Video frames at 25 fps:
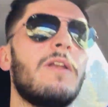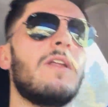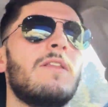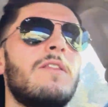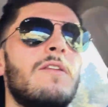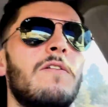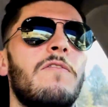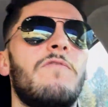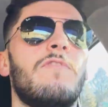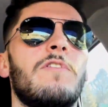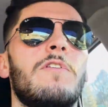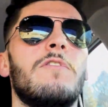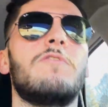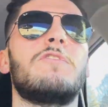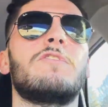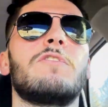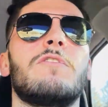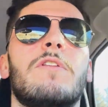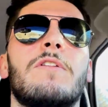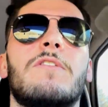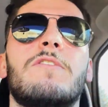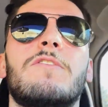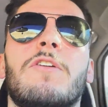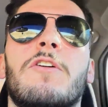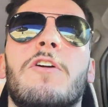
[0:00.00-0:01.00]
in the future
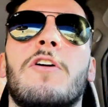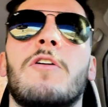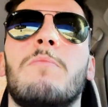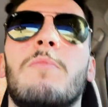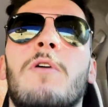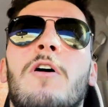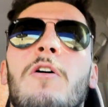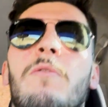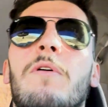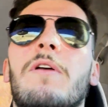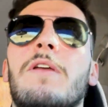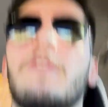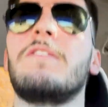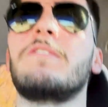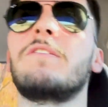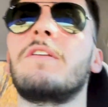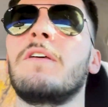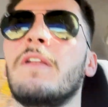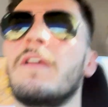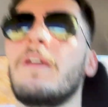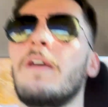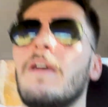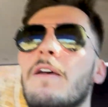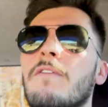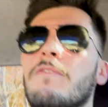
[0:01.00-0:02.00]
the turbo is
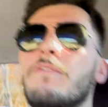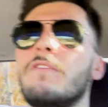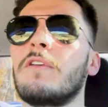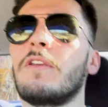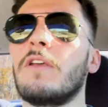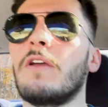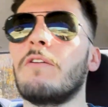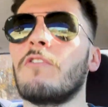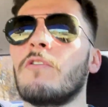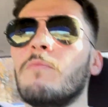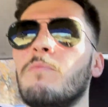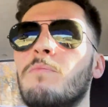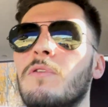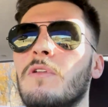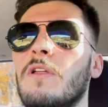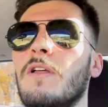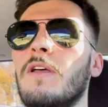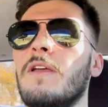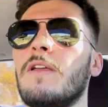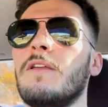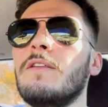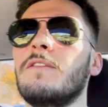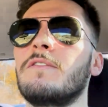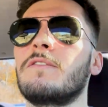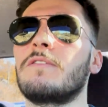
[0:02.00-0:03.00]
going to have to get
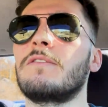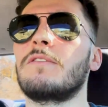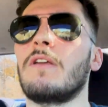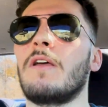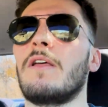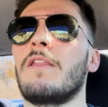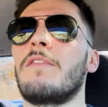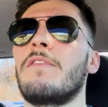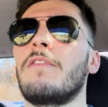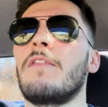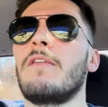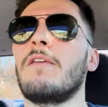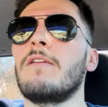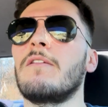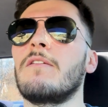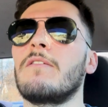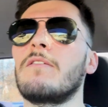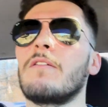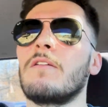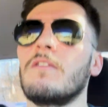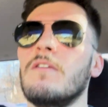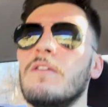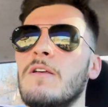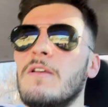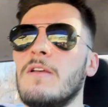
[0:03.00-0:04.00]
replaced, I think.
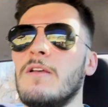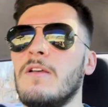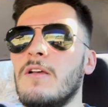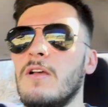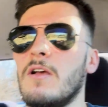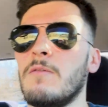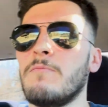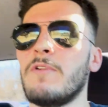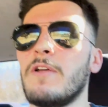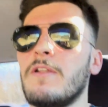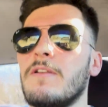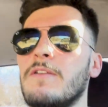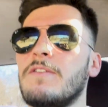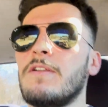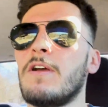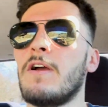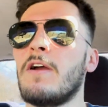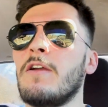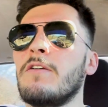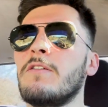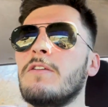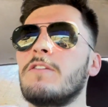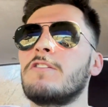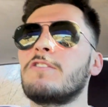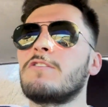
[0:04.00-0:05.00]
I'm not
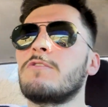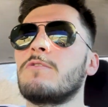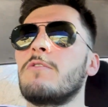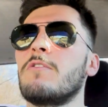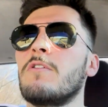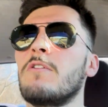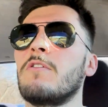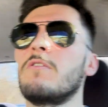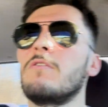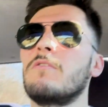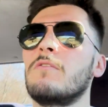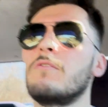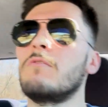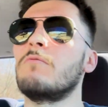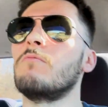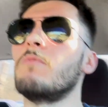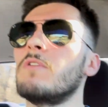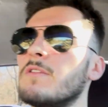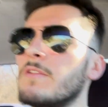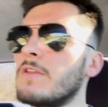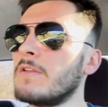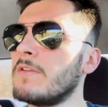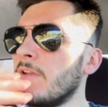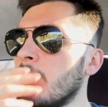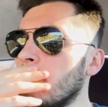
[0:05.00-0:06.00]
entirely sure
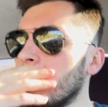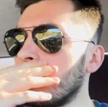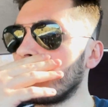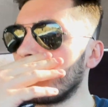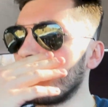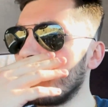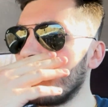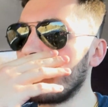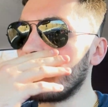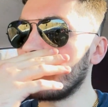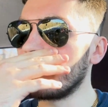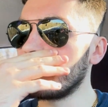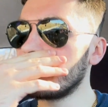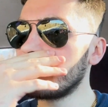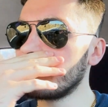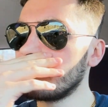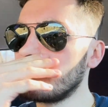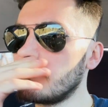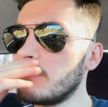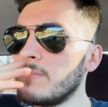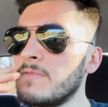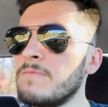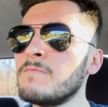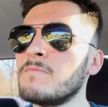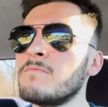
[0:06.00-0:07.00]
what the number was,
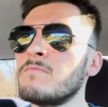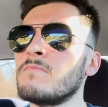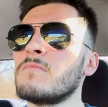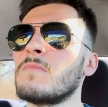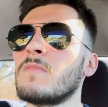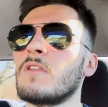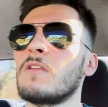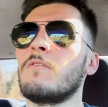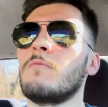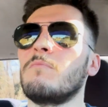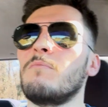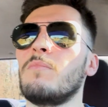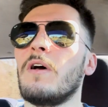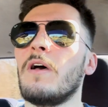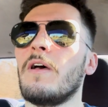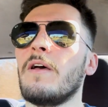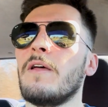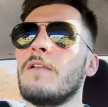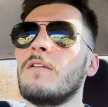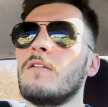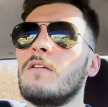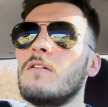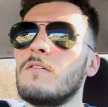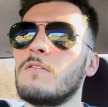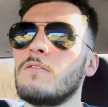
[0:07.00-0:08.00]

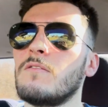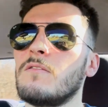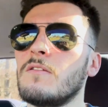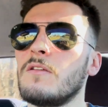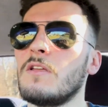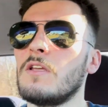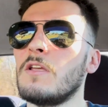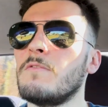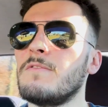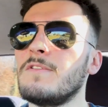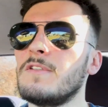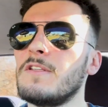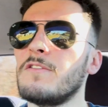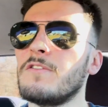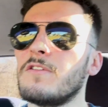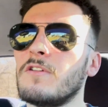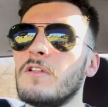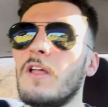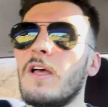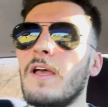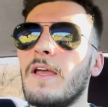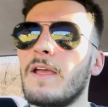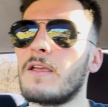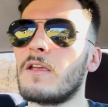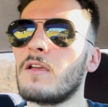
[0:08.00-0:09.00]
but it was either
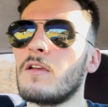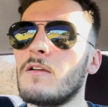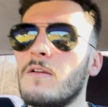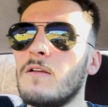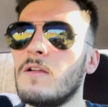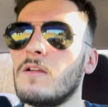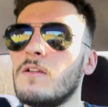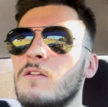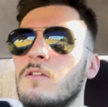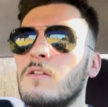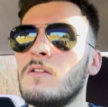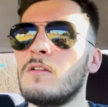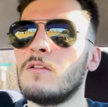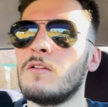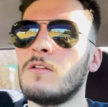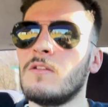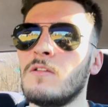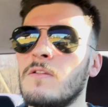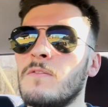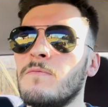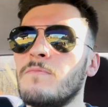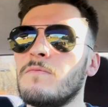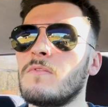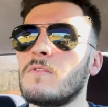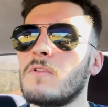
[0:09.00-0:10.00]
like,
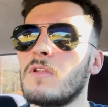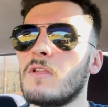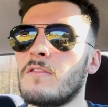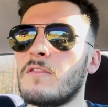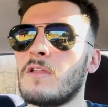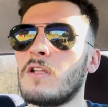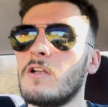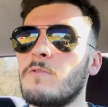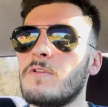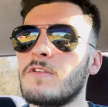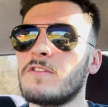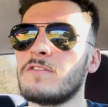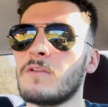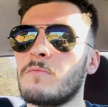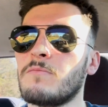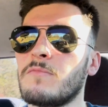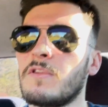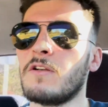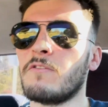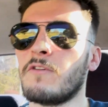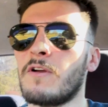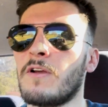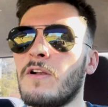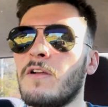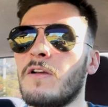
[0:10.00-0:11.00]
I thought it was
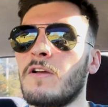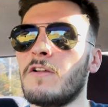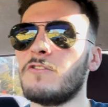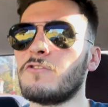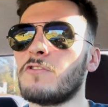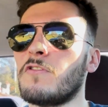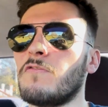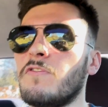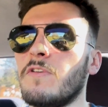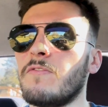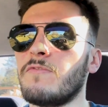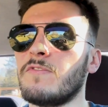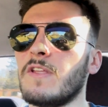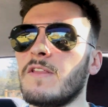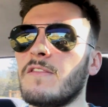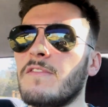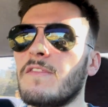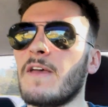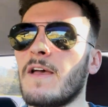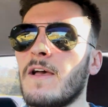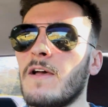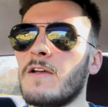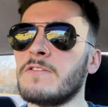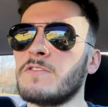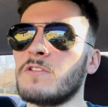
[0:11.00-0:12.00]
something around
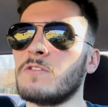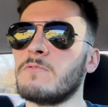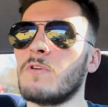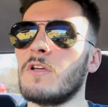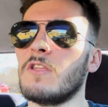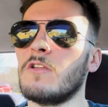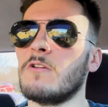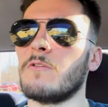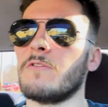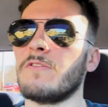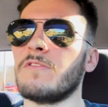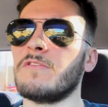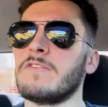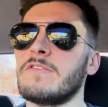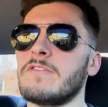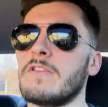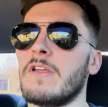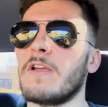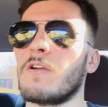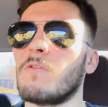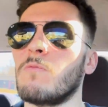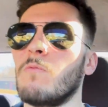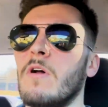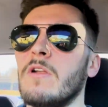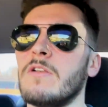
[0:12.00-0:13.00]
150,000, whether it was
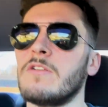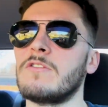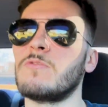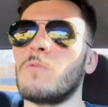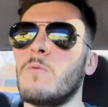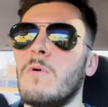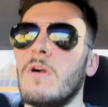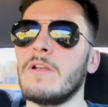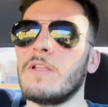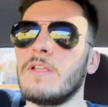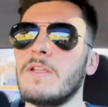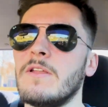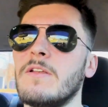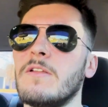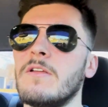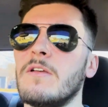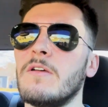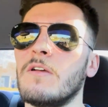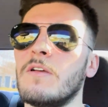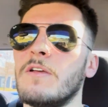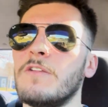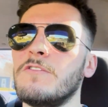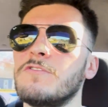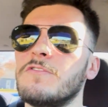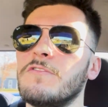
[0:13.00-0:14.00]
like 120 to
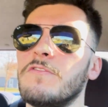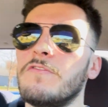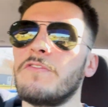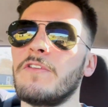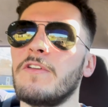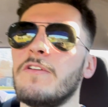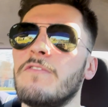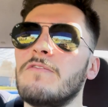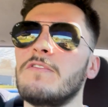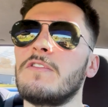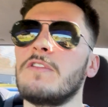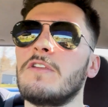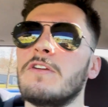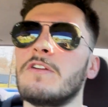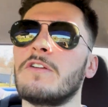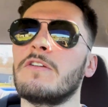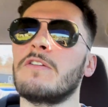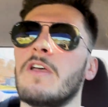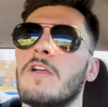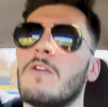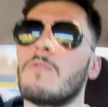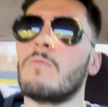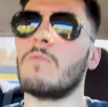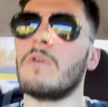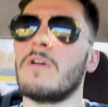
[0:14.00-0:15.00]
150 or
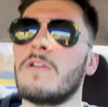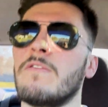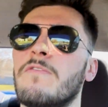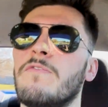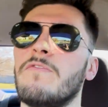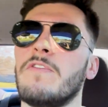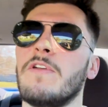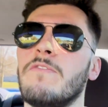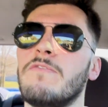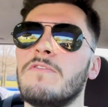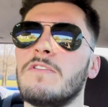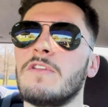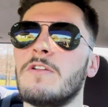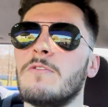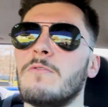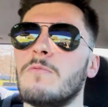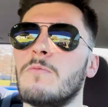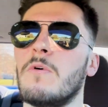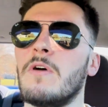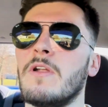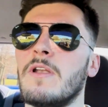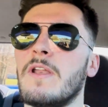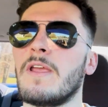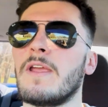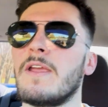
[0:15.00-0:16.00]
like 150 to
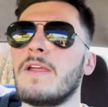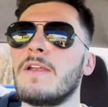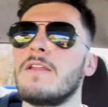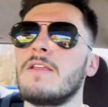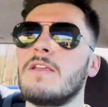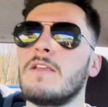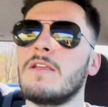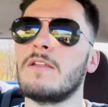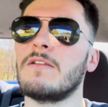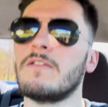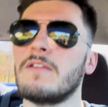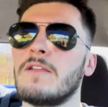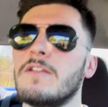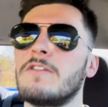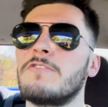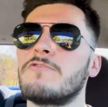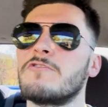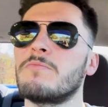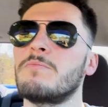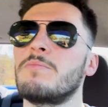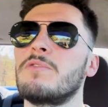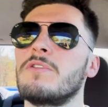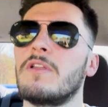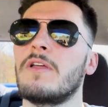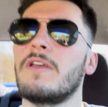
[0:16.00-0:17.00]
180 it needs
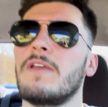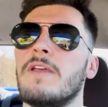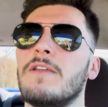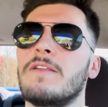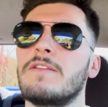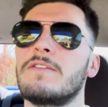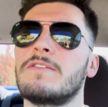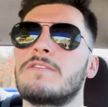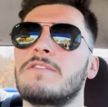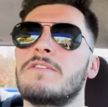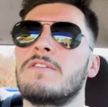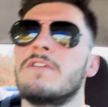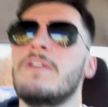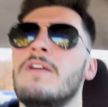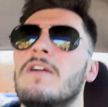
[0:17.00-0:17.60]
replaced.